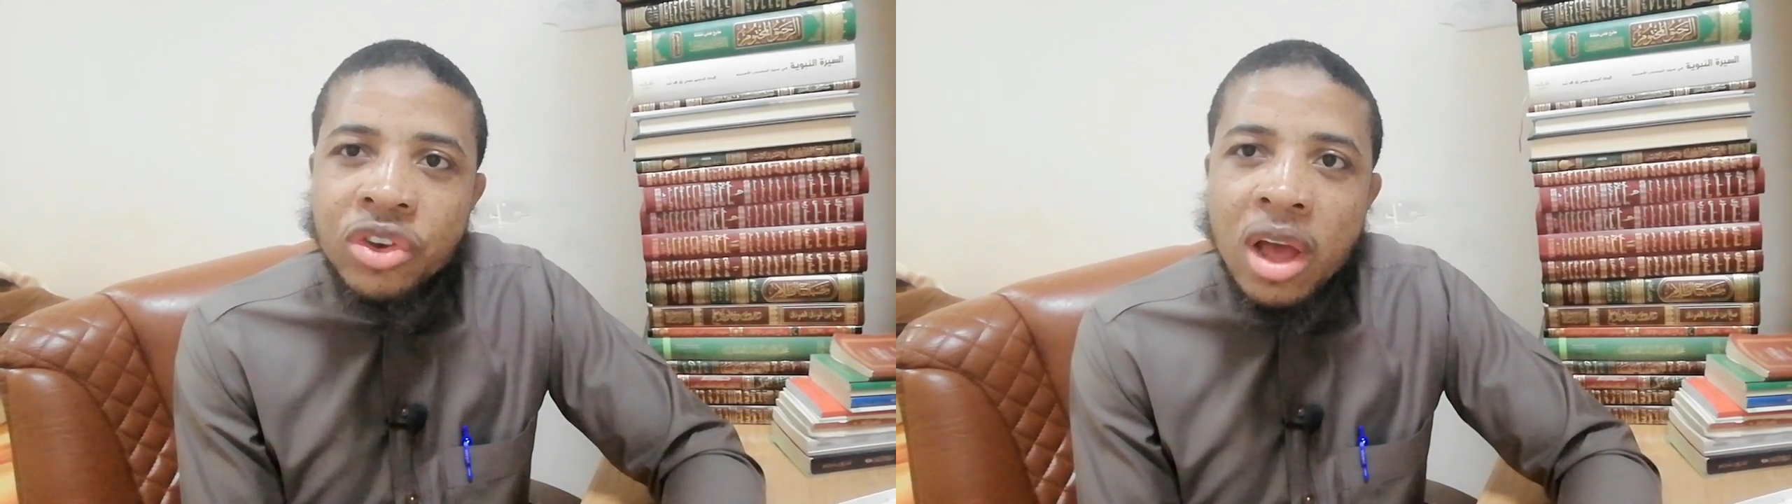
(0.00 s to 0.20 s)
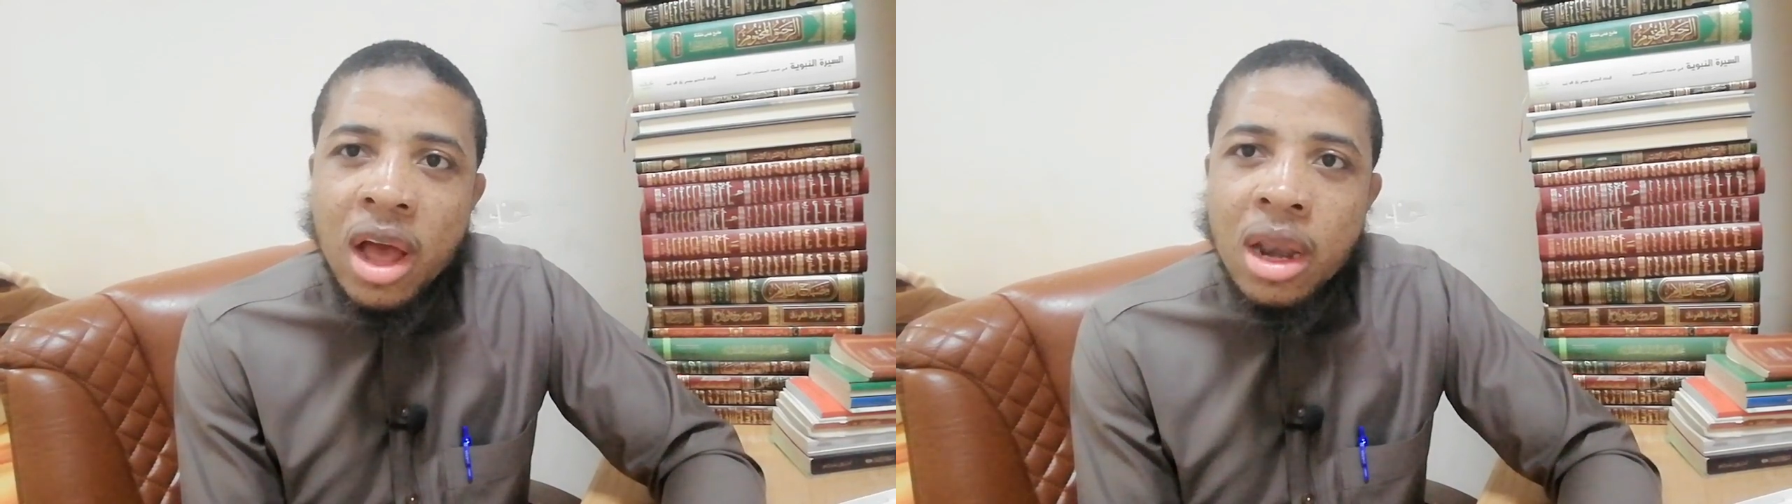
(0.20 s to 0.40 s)

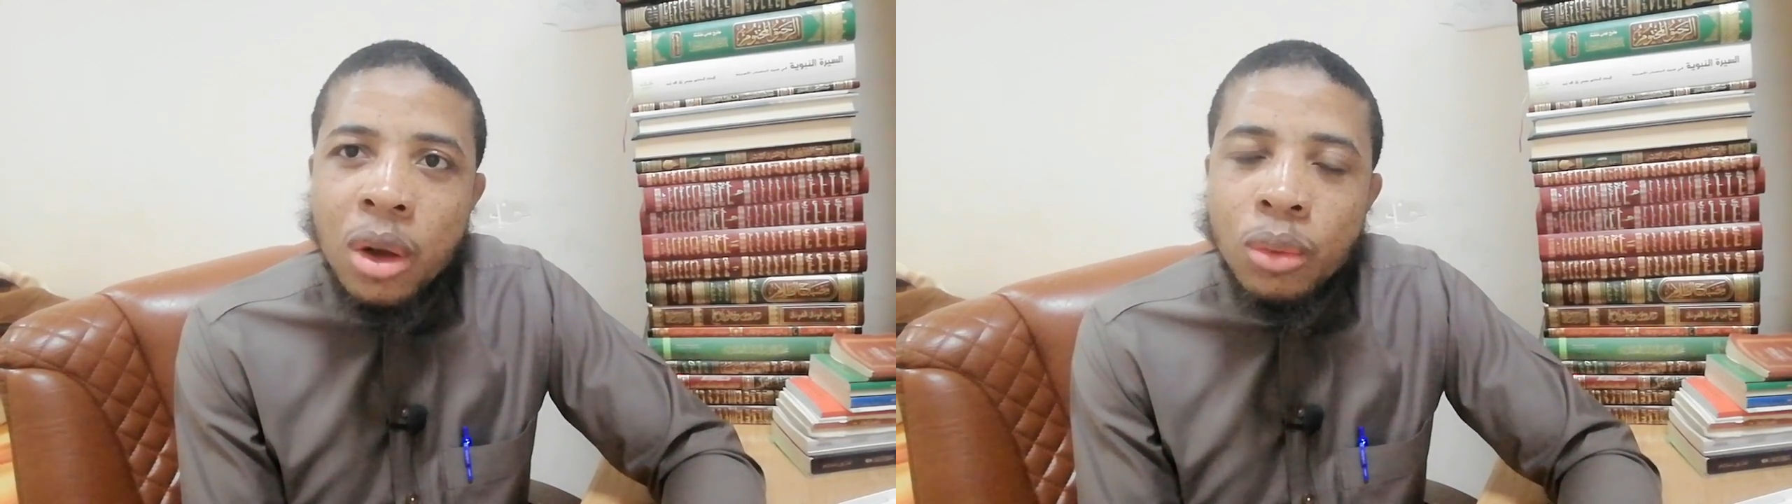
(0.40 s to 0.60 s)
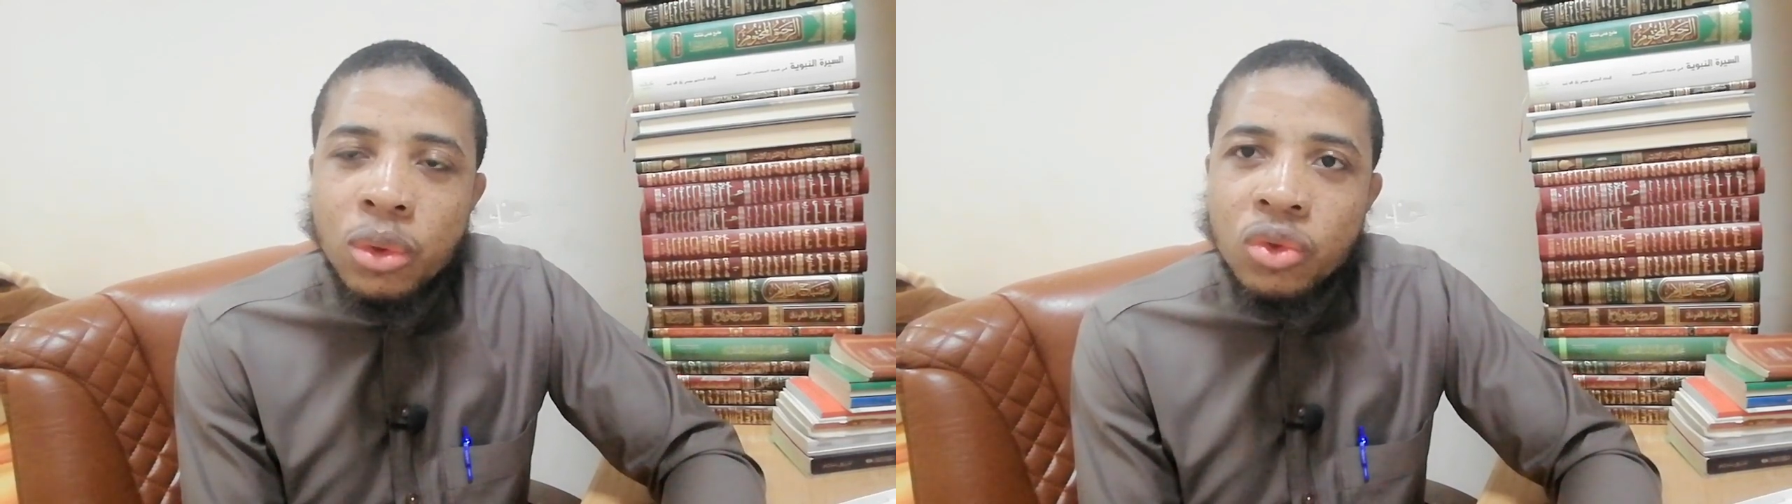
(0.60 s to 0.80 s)

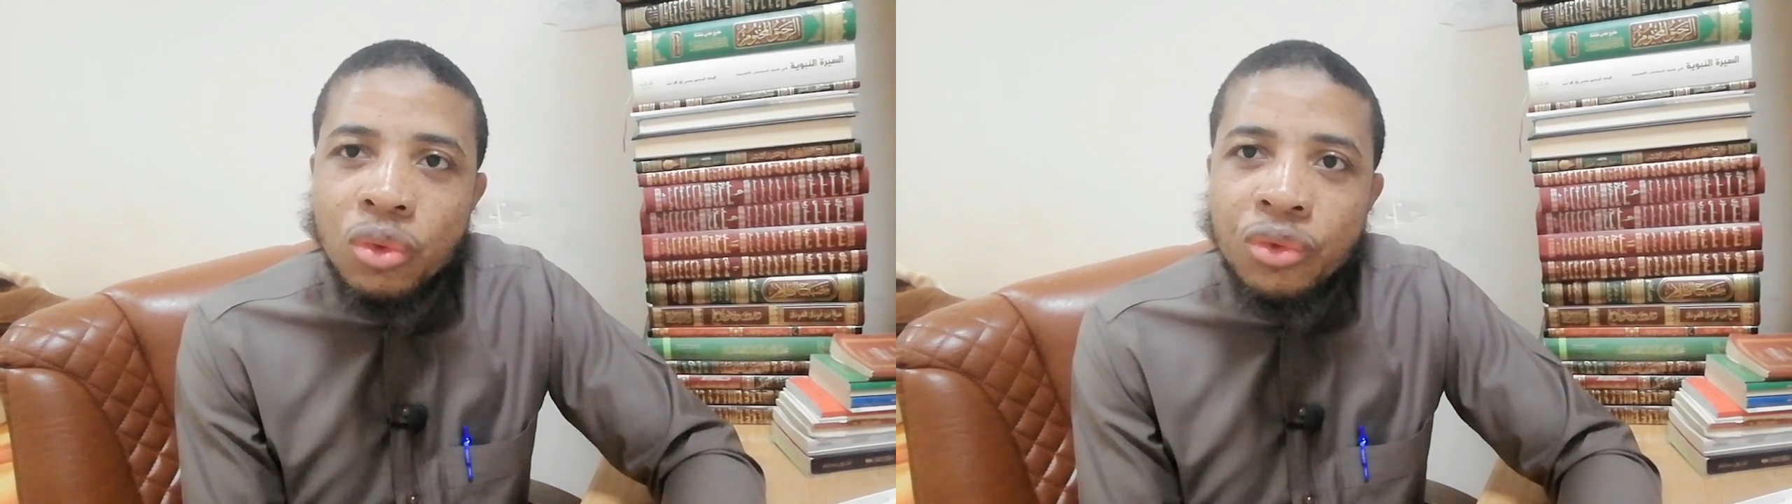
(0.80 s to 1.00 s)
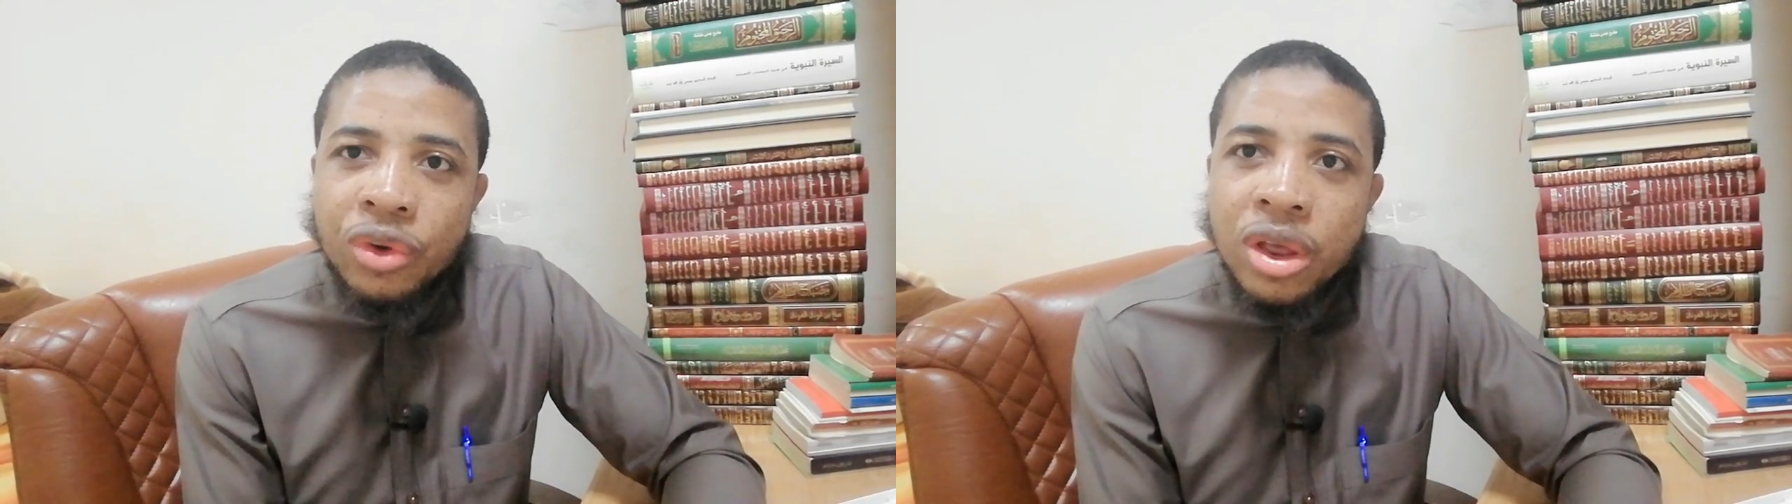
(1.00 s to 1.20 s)
Shahada was to
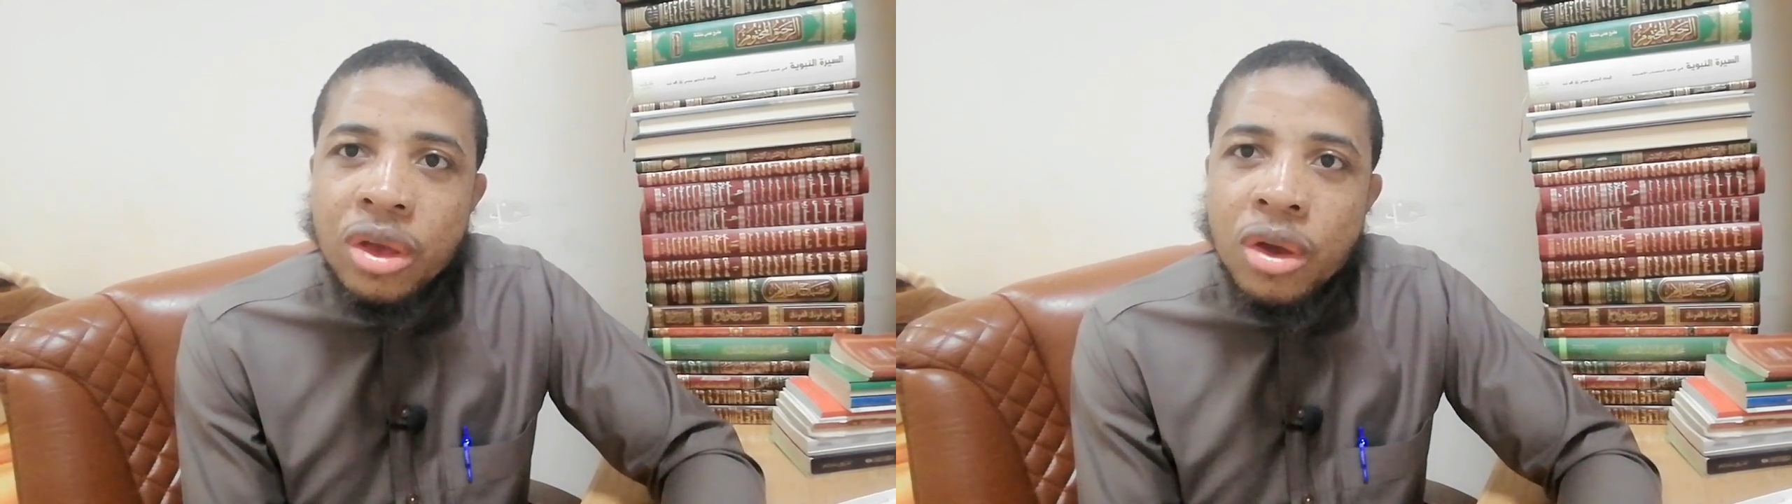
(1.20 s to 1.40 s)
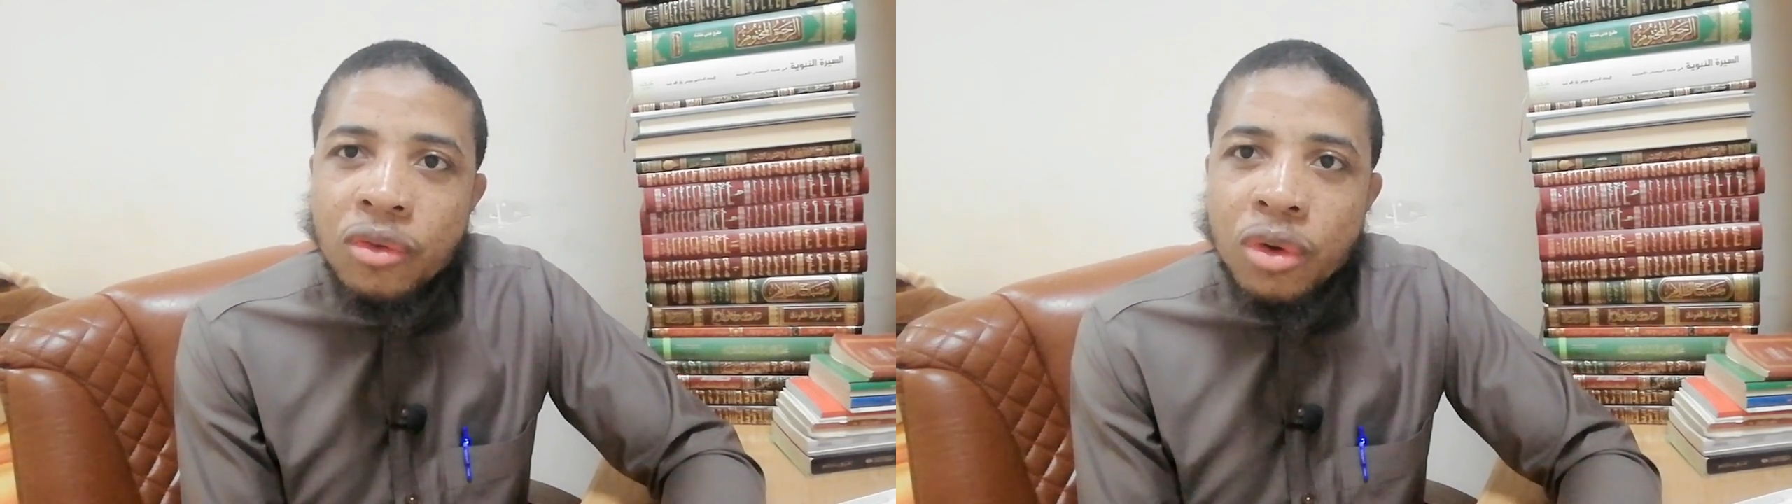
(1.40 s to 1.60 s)
free
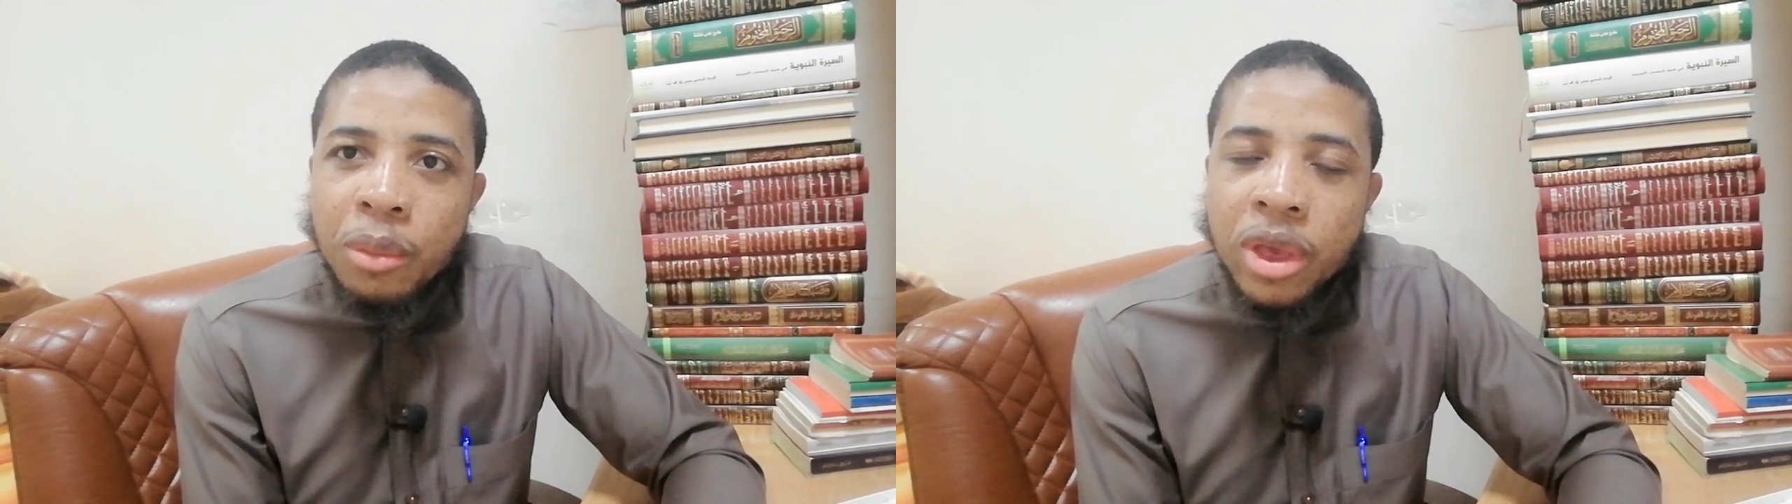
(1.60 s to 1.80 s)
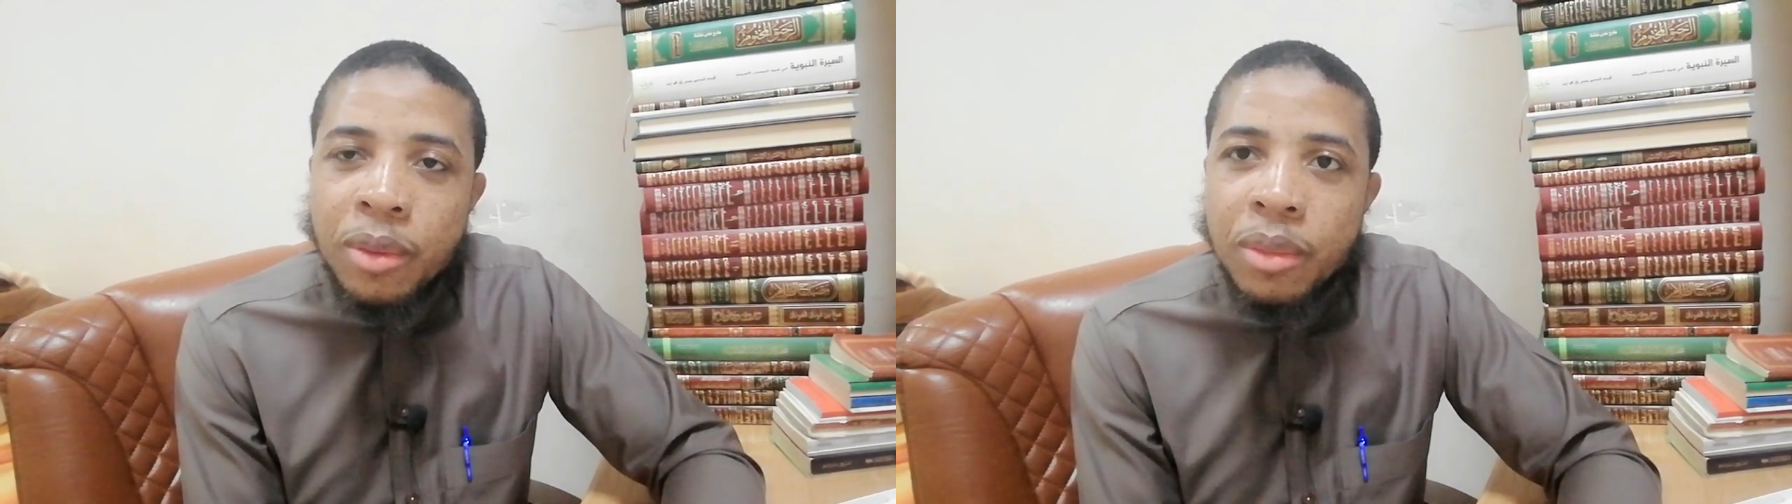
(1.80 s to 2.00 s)

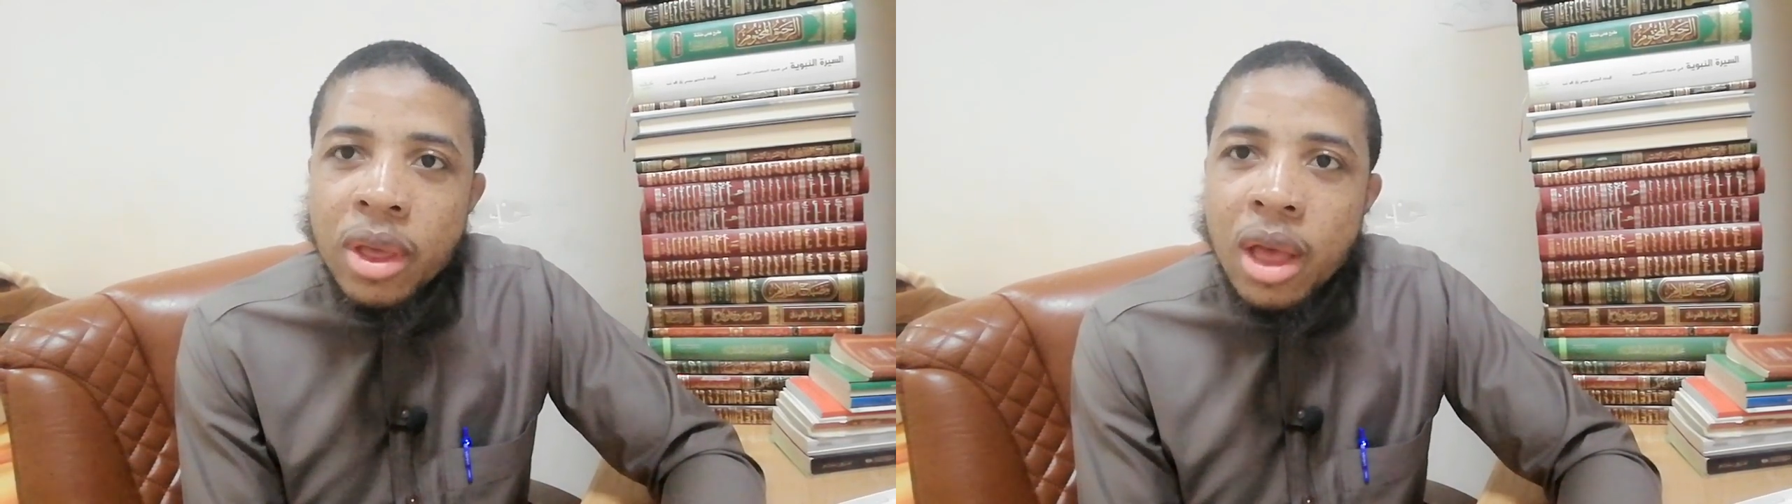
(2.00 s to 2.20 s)
from him.